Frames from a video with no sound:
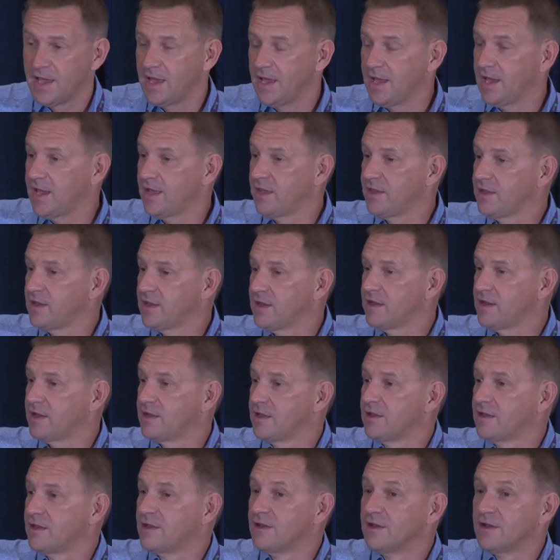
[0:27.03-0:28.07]
And uh,
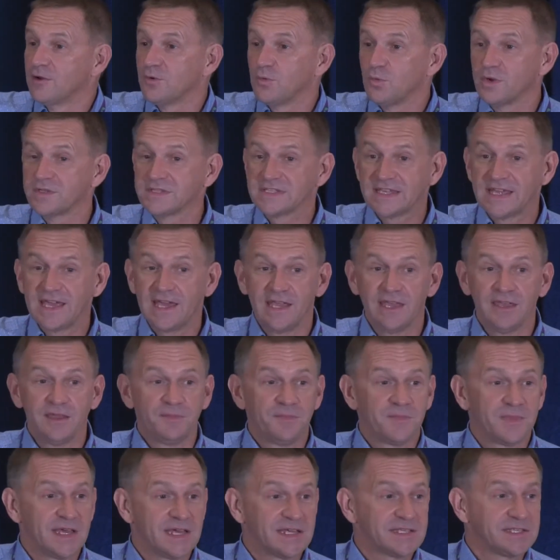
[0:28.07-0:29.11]
once again,
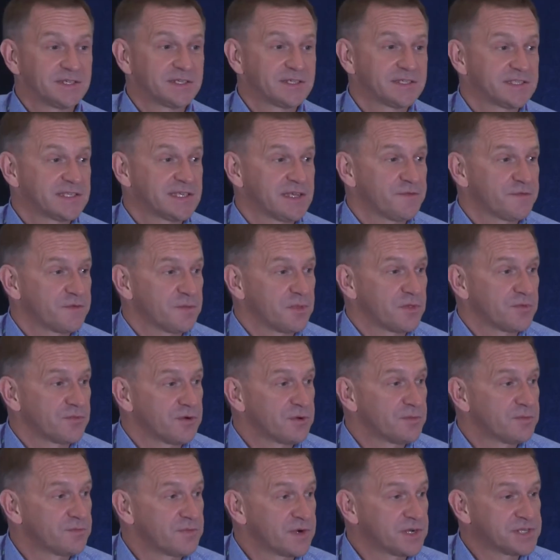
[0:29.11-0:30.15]
as you can see from the
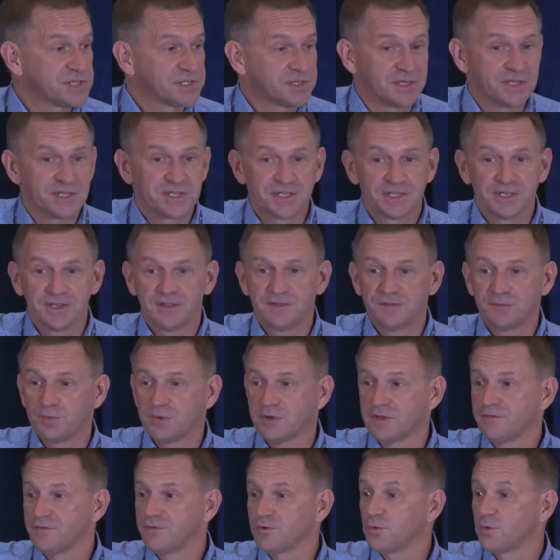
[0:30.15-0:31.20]
room, registration is
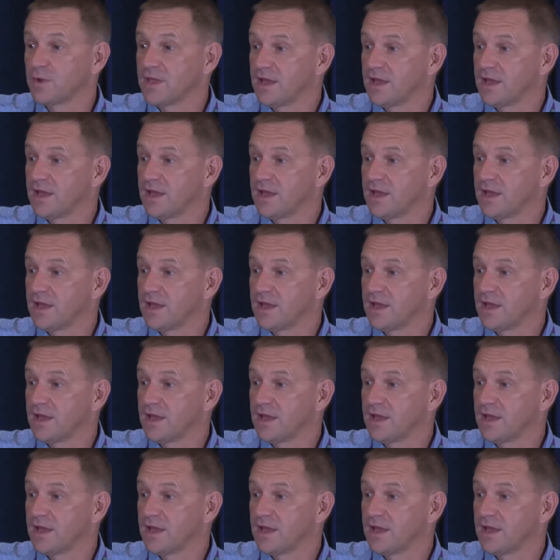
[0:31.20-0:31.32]
pretty full.